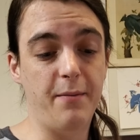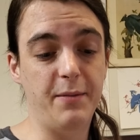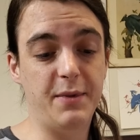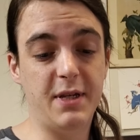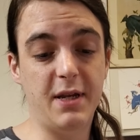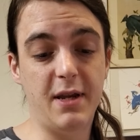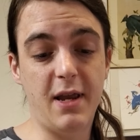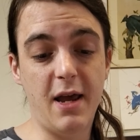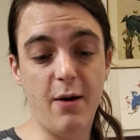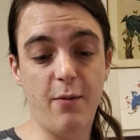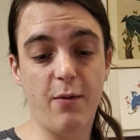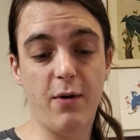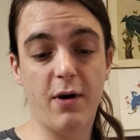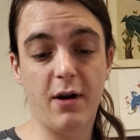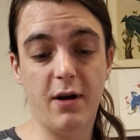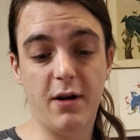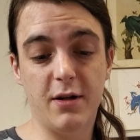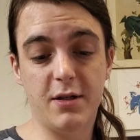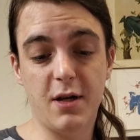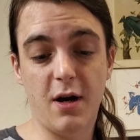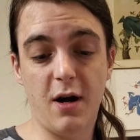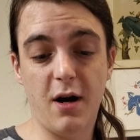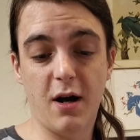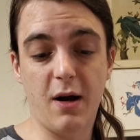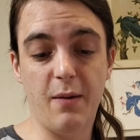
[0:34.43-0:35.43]
Today we're going to
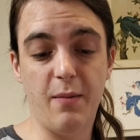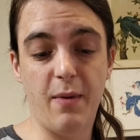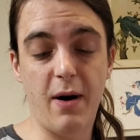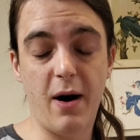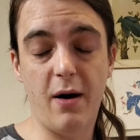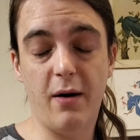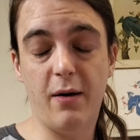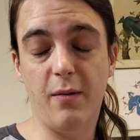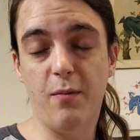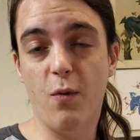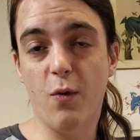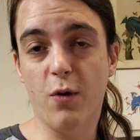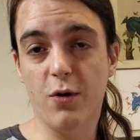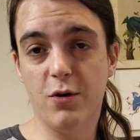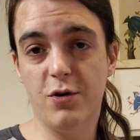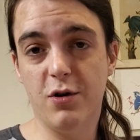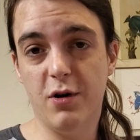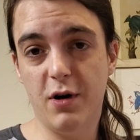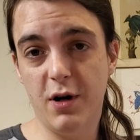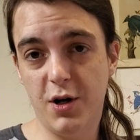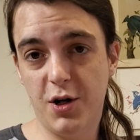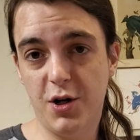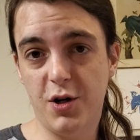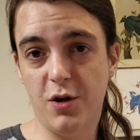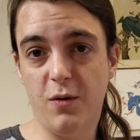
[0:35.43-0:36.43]
talk about a more
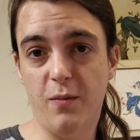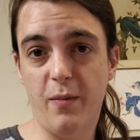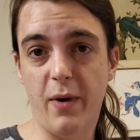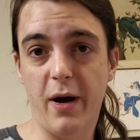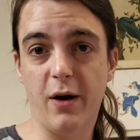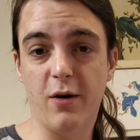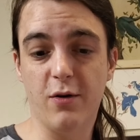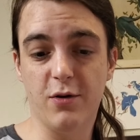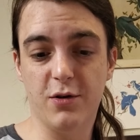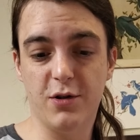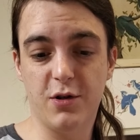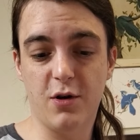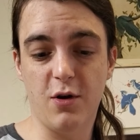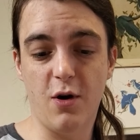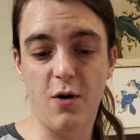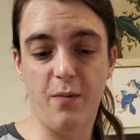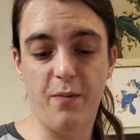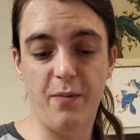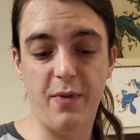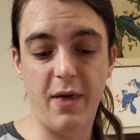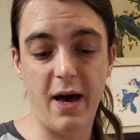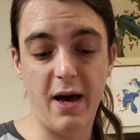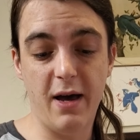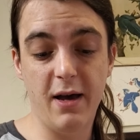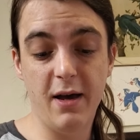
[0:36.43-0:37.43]
traditional microscope
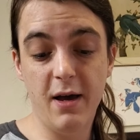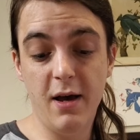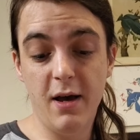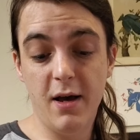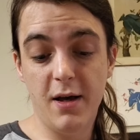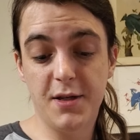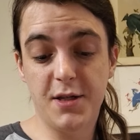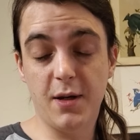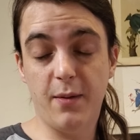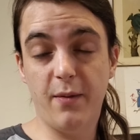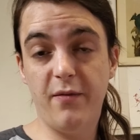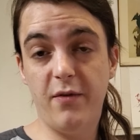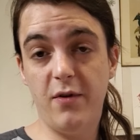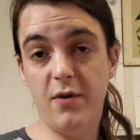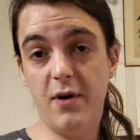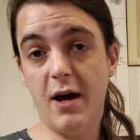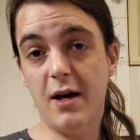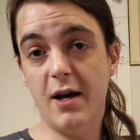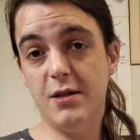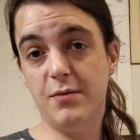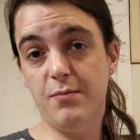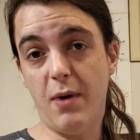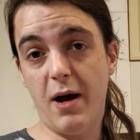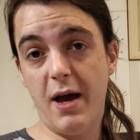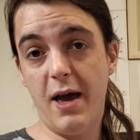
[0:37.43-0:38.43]
that some of you
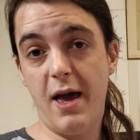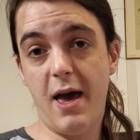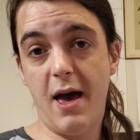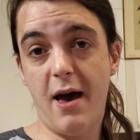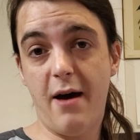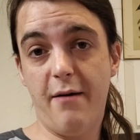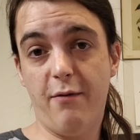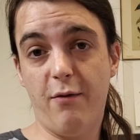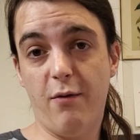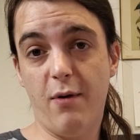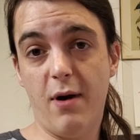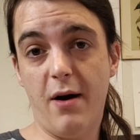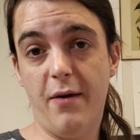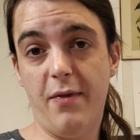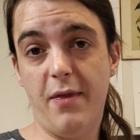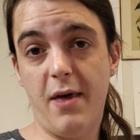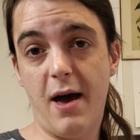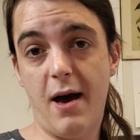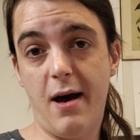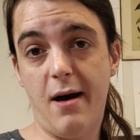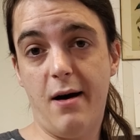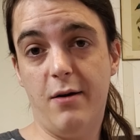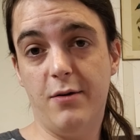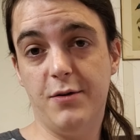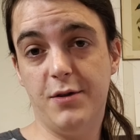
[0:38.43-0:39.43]
guys might have around the
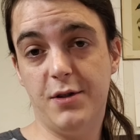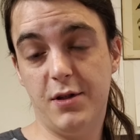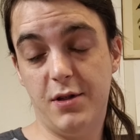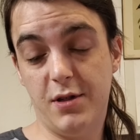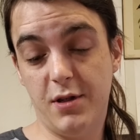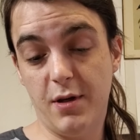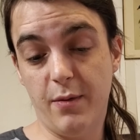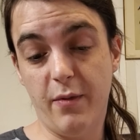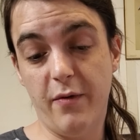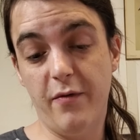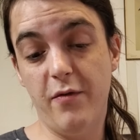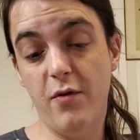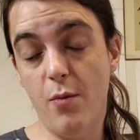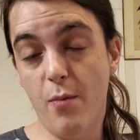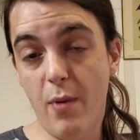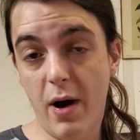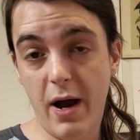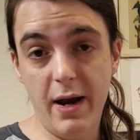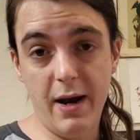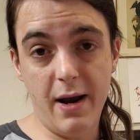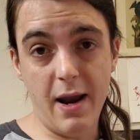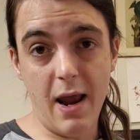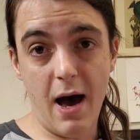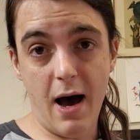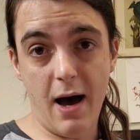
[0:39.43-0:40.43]
house, some of you
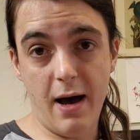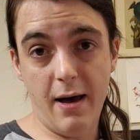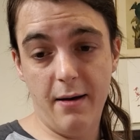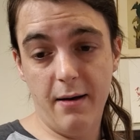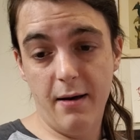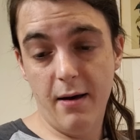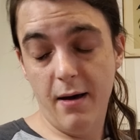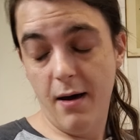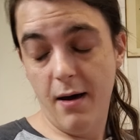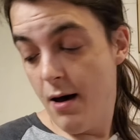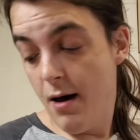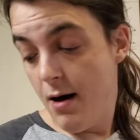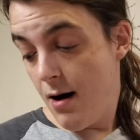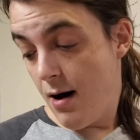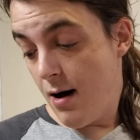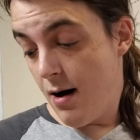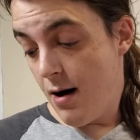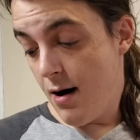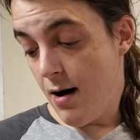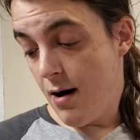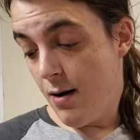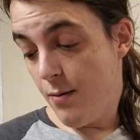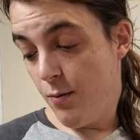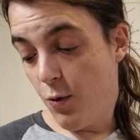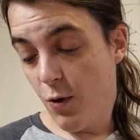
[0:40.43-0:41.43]
might not.
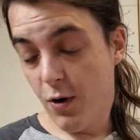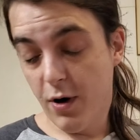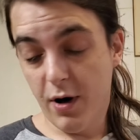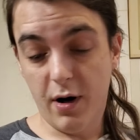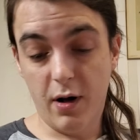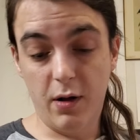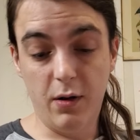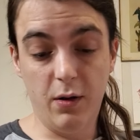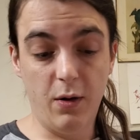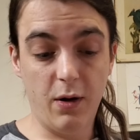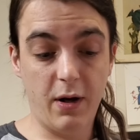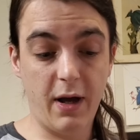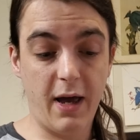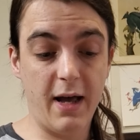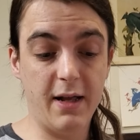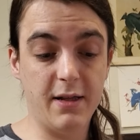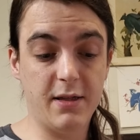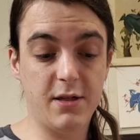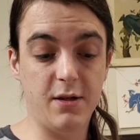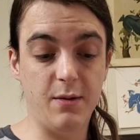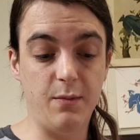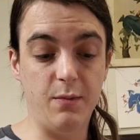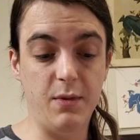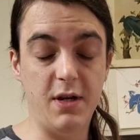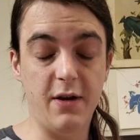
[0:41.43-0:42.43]
We're going to look at
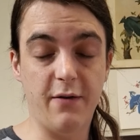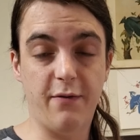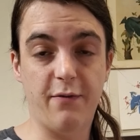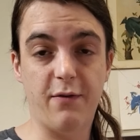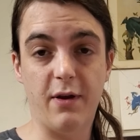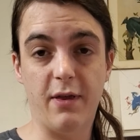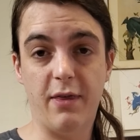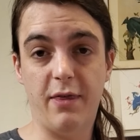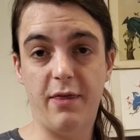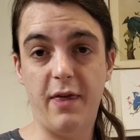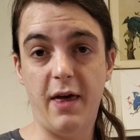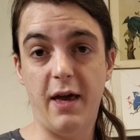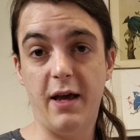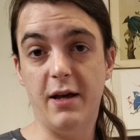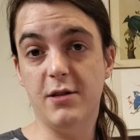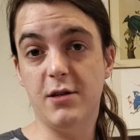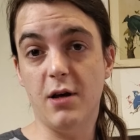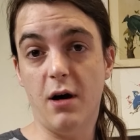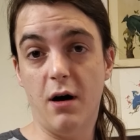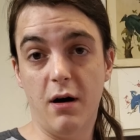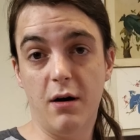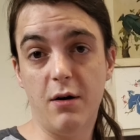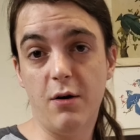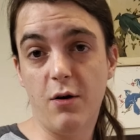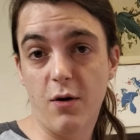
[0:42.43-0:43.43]
some different things
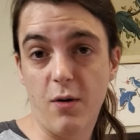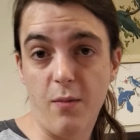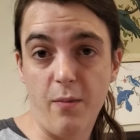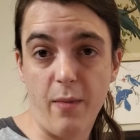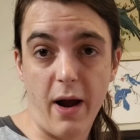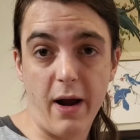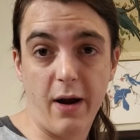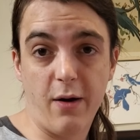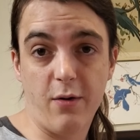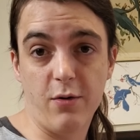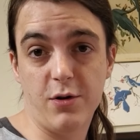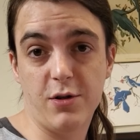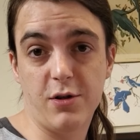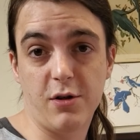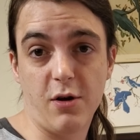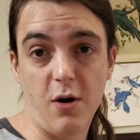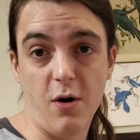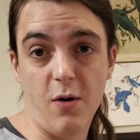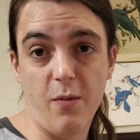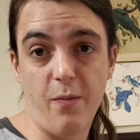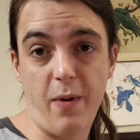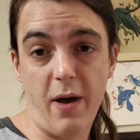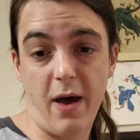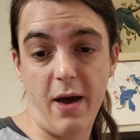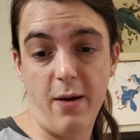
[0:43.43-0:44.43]
under a
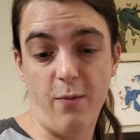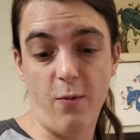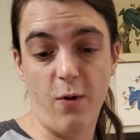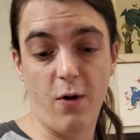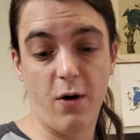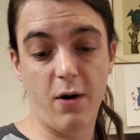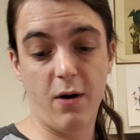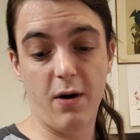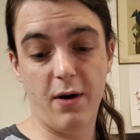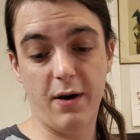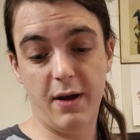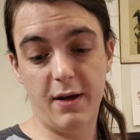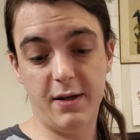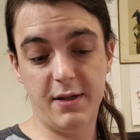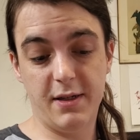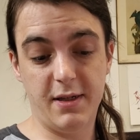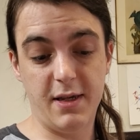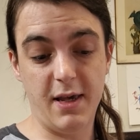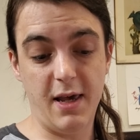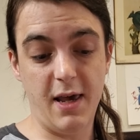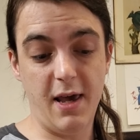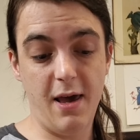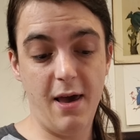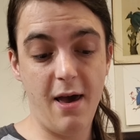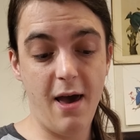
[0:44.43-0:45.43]
microscope, and we're going to
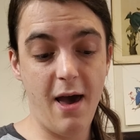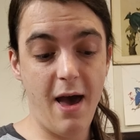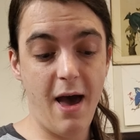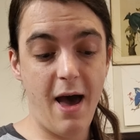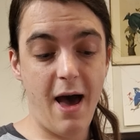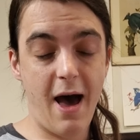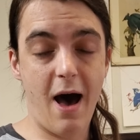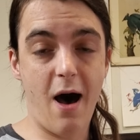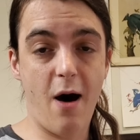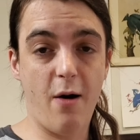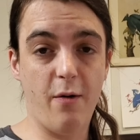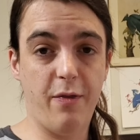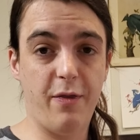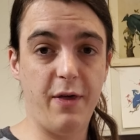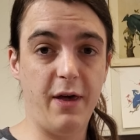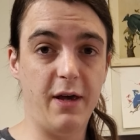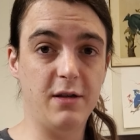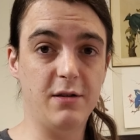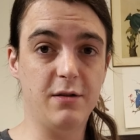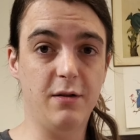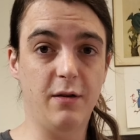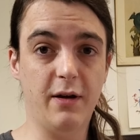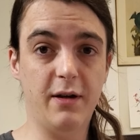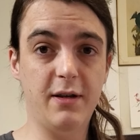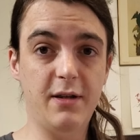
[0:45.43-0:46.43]
see how
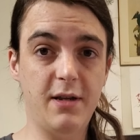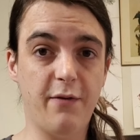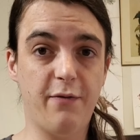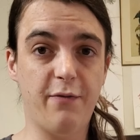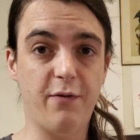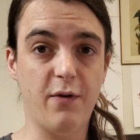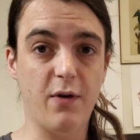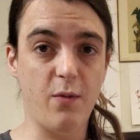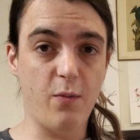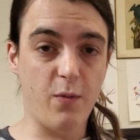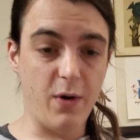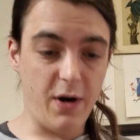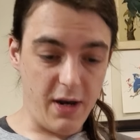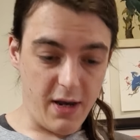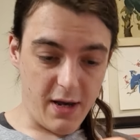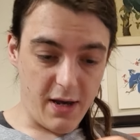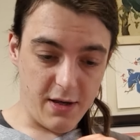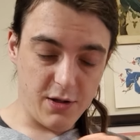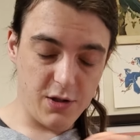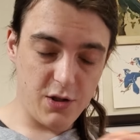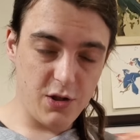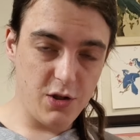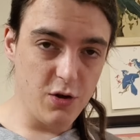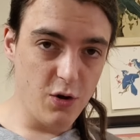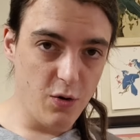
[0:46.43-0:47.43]
things look different when you
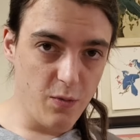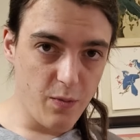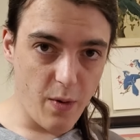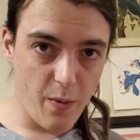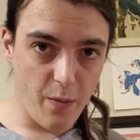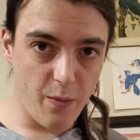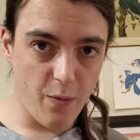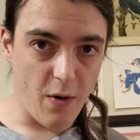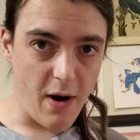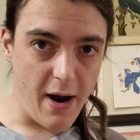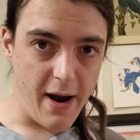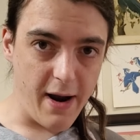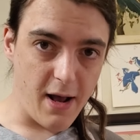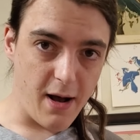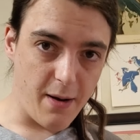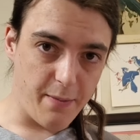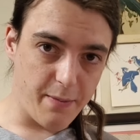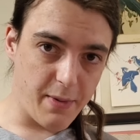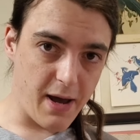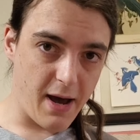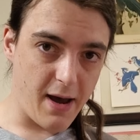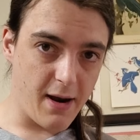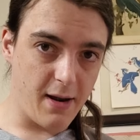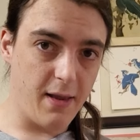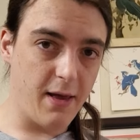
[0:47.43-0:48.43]
zoom them right up,
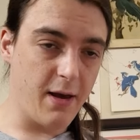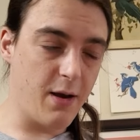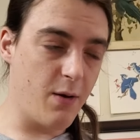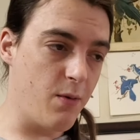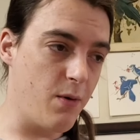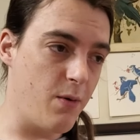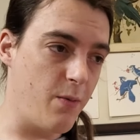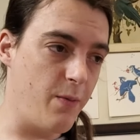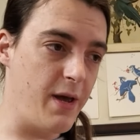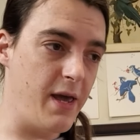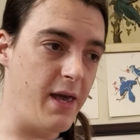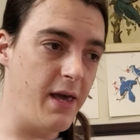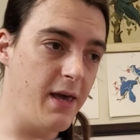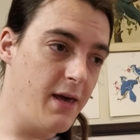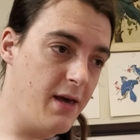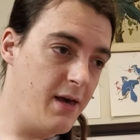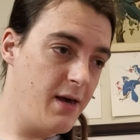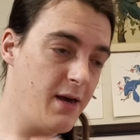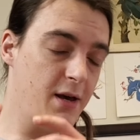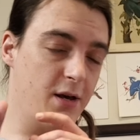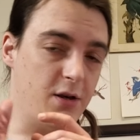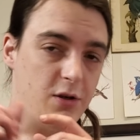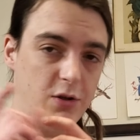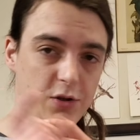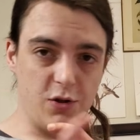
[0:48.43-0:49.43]
kind of like when we
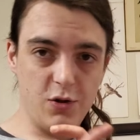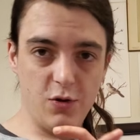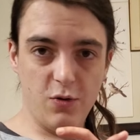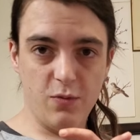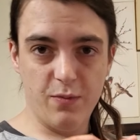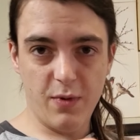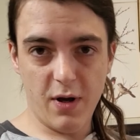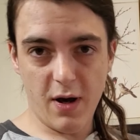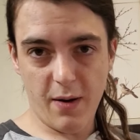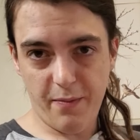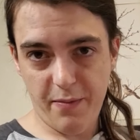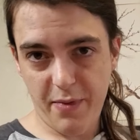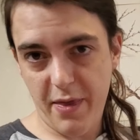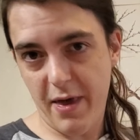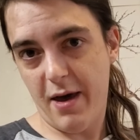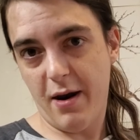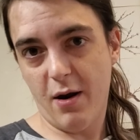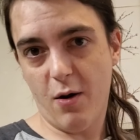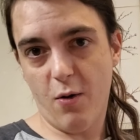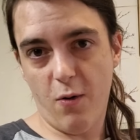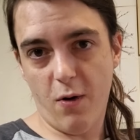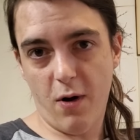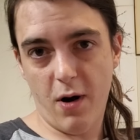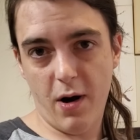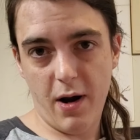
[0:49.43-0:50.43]
zoomed up that
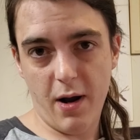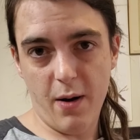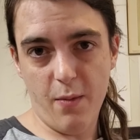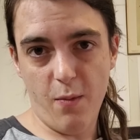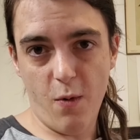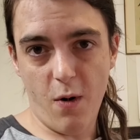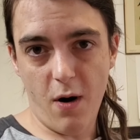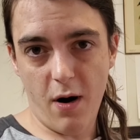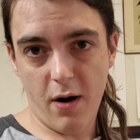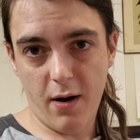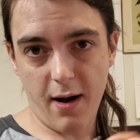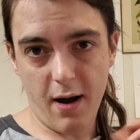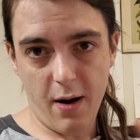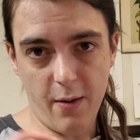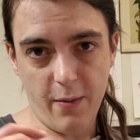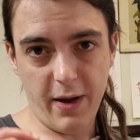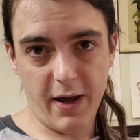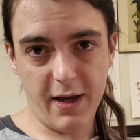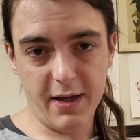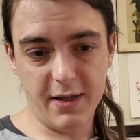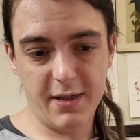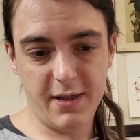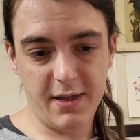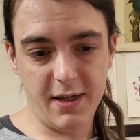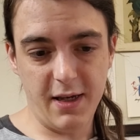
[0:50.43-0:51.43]
aquarium water, how we
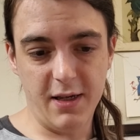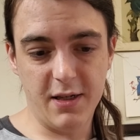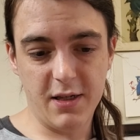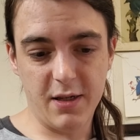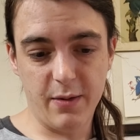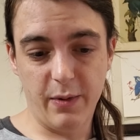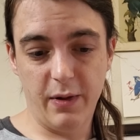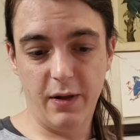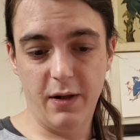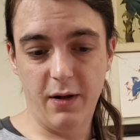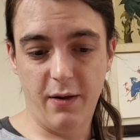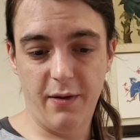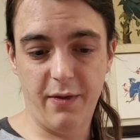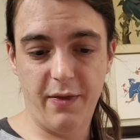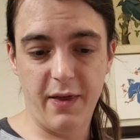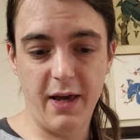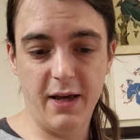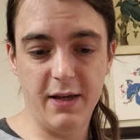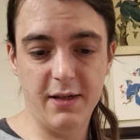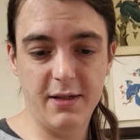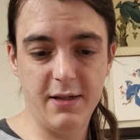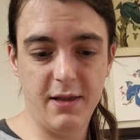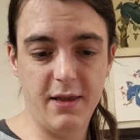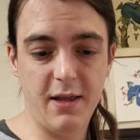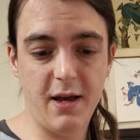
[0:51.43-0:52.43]
could see some little
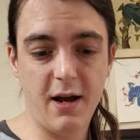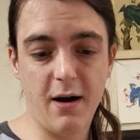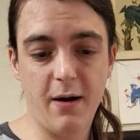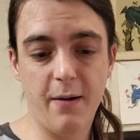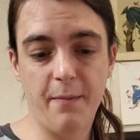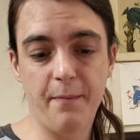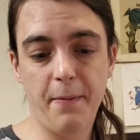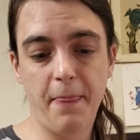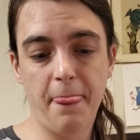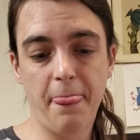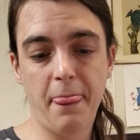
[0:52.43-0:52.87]
things in there.